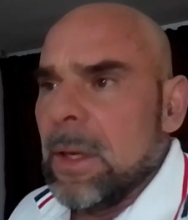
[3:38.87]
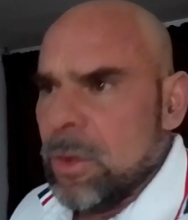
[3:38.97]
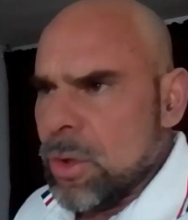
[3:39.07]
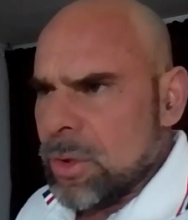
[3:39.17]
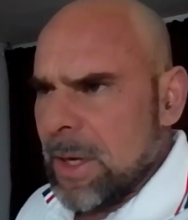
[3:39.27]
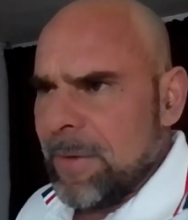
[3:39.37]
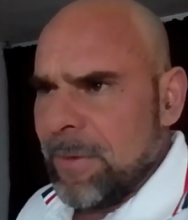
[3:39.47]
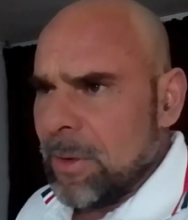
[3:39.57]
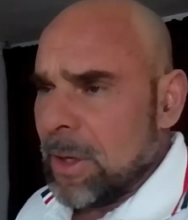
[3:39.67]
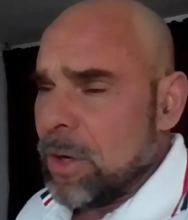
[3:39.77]
Usually I
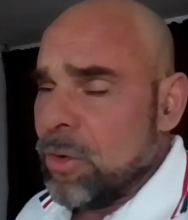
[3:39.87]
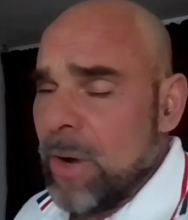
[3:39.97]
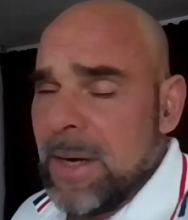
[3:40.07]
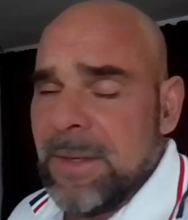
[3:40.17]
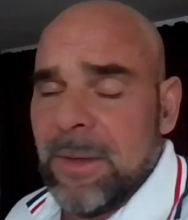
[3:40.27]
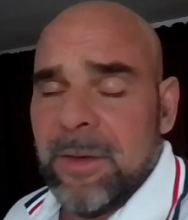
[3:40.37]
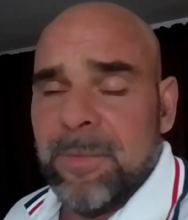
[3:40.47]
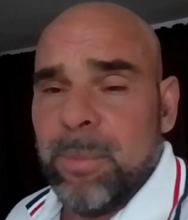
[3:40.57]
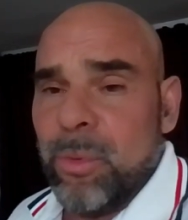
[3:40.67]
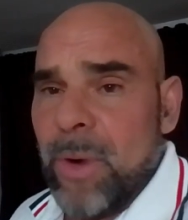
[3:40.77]
feel a great deal
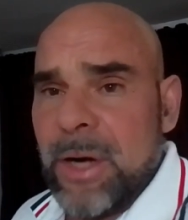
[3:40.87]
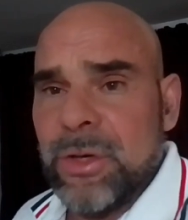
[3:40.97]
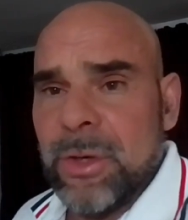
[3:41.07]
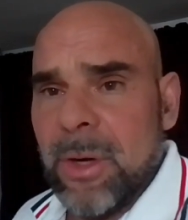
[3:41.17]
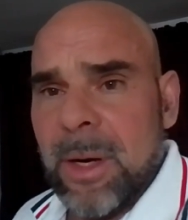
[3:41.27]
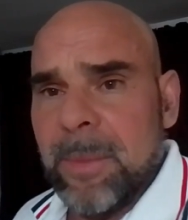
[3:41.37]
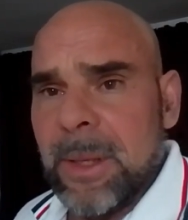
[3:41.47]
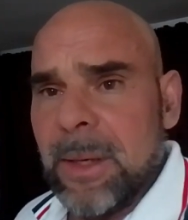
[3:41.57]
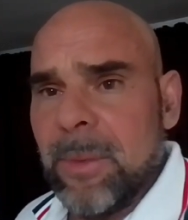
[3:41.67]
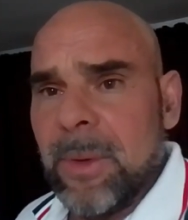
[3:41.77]
of pressure on
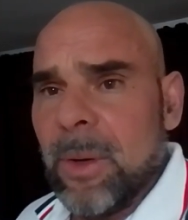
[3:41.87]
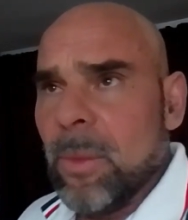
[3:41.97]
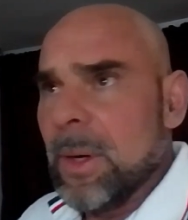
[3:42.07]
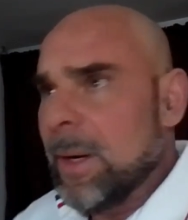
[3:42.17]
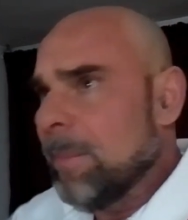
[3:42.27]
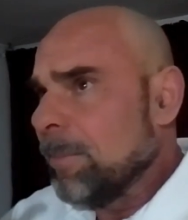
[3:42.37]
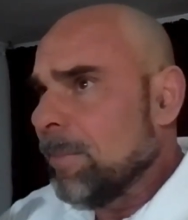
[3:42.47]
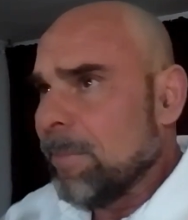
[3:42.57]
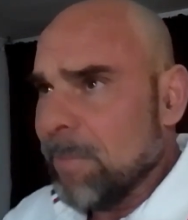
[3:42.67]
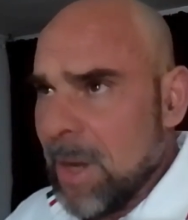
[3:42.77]
me, when I'm
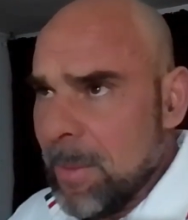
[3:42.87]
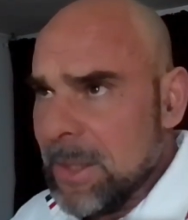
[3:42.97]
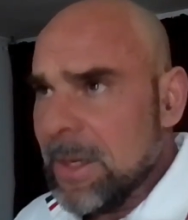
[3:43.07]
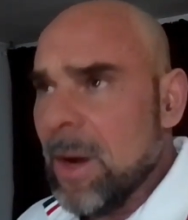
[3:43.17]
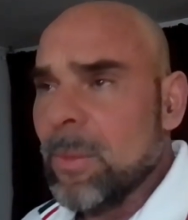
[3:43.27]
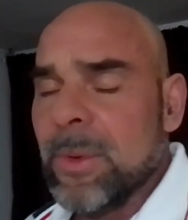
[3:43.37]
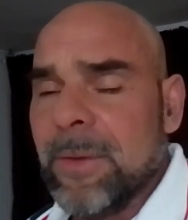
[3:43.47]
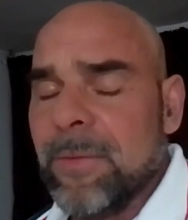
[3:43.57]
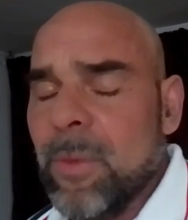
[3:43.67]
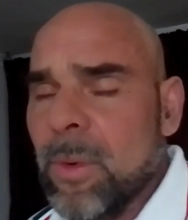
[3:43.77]
coming down with the
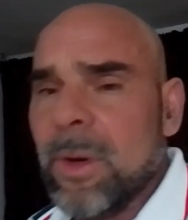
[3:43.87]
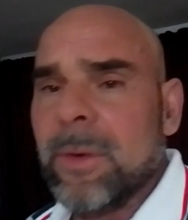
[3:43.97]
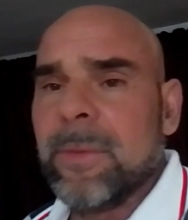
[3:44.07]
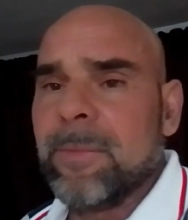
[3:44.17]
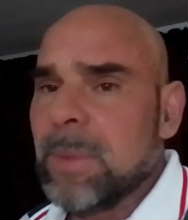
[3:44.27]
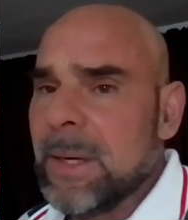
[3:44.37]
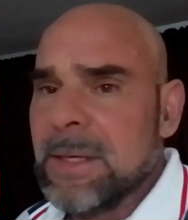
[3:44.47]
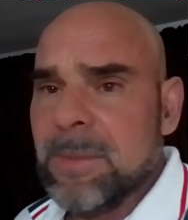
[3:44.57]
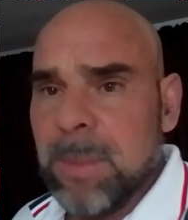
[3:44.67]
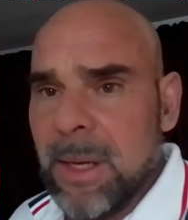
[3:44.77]
4
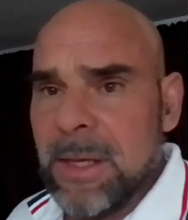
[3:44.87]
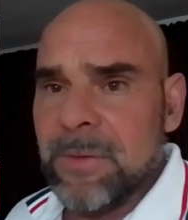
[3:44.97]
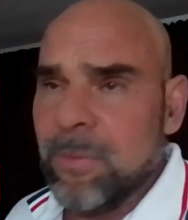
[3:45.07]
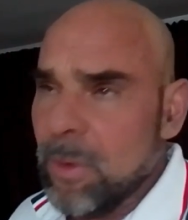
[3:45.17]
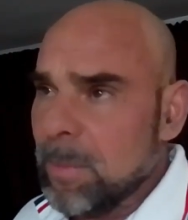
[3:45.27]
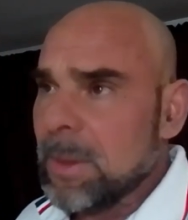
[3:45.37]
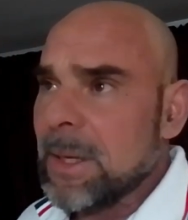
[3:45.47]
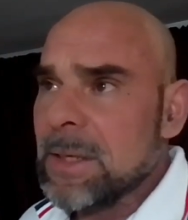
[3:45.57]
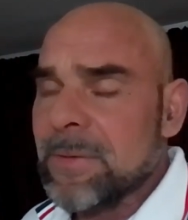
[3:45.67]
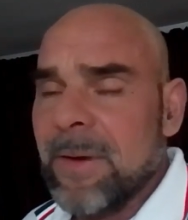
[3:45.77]
plates plus, 4
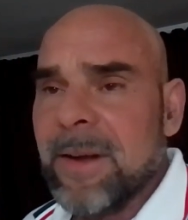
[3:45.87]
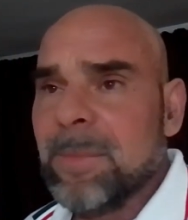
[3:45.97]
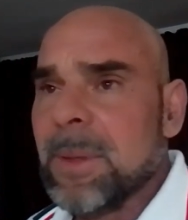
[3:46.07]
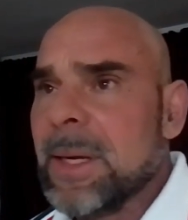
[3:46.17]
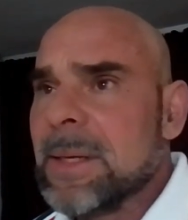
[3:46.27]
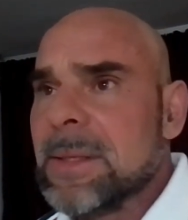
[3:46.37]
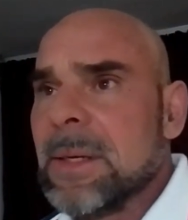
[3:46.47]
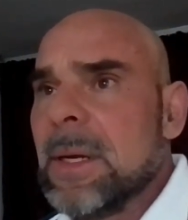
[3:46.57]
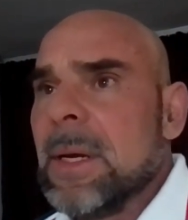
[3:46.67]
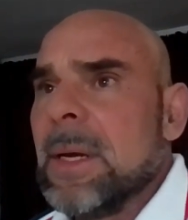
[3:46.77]
plates, 5 plates.
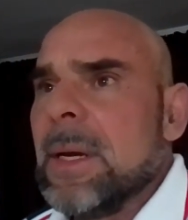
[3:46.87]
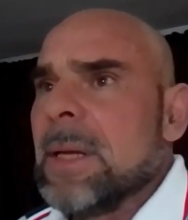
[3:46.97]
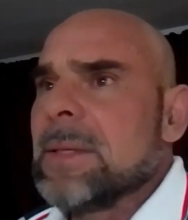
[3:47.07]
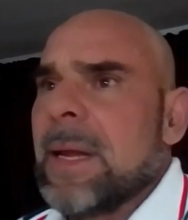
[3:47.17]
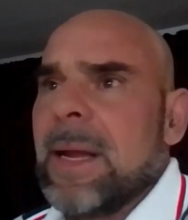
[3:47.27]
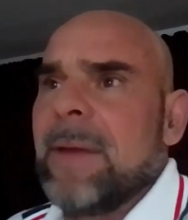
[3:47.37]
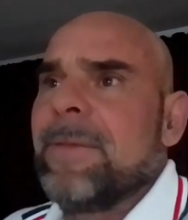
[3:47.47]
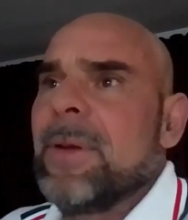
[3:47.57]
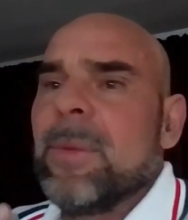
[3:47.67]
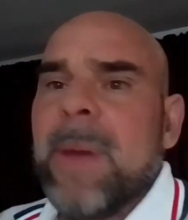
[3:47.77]
It's like I
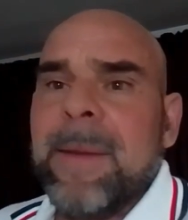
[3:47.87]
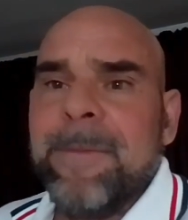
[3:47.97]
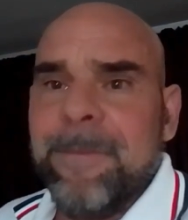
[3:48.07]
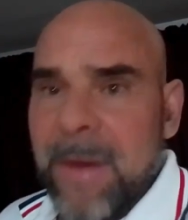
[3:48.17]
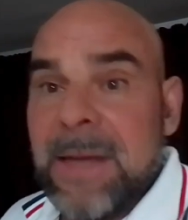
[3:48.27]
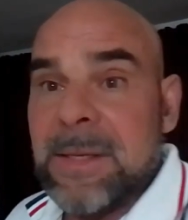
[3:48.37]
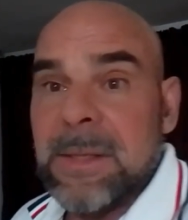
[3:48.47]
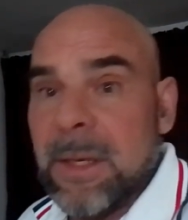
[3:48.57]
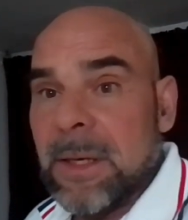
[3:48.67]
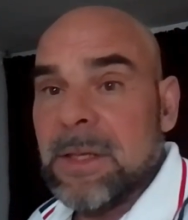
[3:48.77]
feel my face
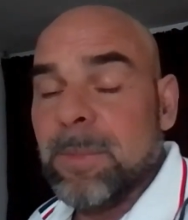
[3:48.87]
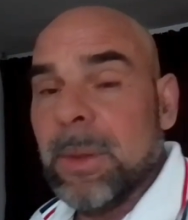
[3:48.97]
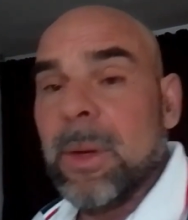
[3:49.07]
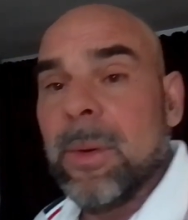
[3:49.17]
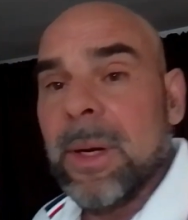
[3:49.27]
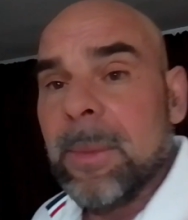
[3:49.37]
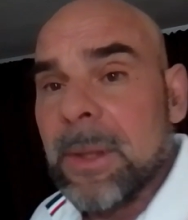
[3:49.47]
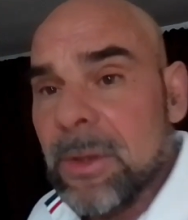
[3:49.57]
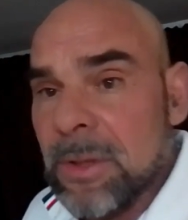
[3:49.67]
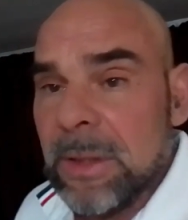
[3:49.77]
is going to explode. I
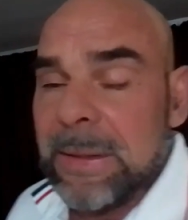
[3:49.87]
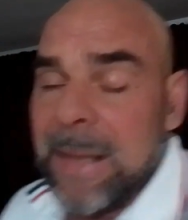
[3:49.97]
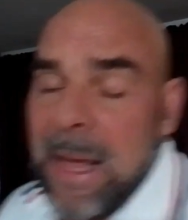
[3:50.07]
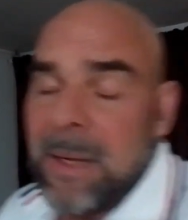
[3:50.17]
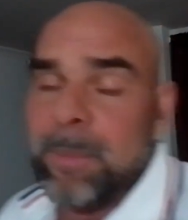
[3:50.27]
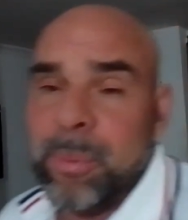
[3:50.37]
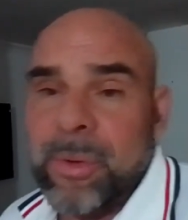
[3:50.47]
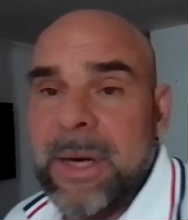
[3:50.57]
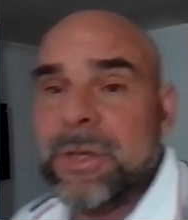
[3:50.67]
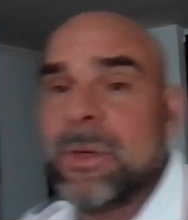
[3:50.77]
mean, there's a lot of
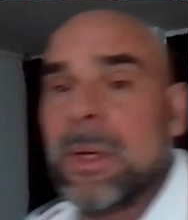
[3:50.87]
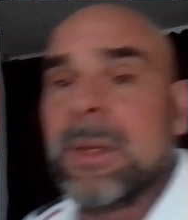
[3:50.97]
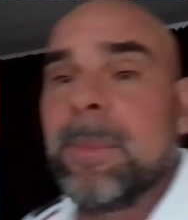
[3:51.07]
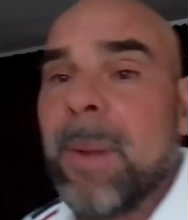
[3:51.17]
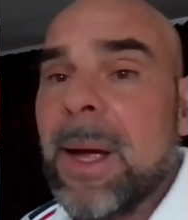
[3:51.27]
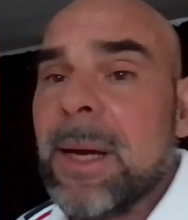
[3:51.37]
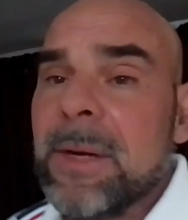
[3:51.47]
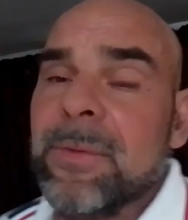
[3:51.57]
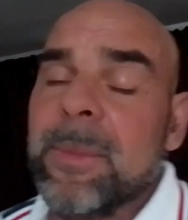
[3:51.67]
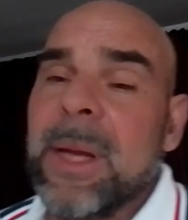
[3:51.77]
pressure on the body
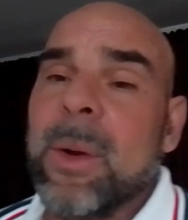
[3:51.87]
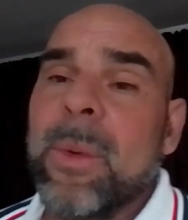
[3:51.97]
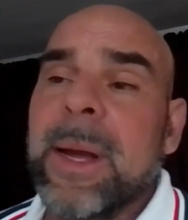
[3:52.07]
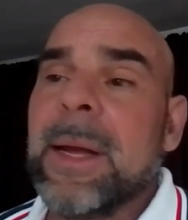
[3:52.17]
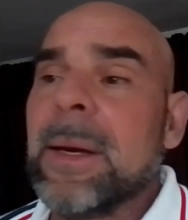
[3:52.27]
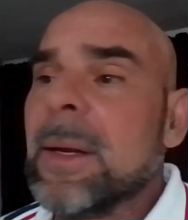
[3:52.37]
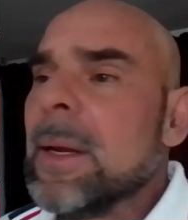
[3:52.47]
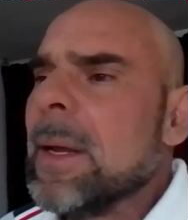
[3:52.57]
from that weight.